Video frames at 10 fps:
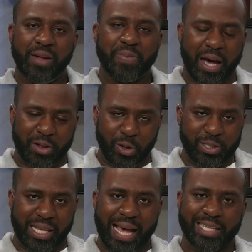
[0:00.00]
Now, in
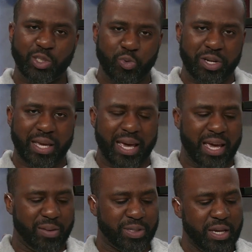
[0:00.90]
those last 3
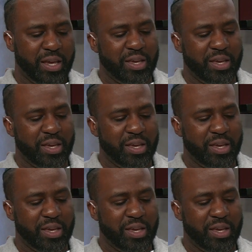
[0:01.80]
games,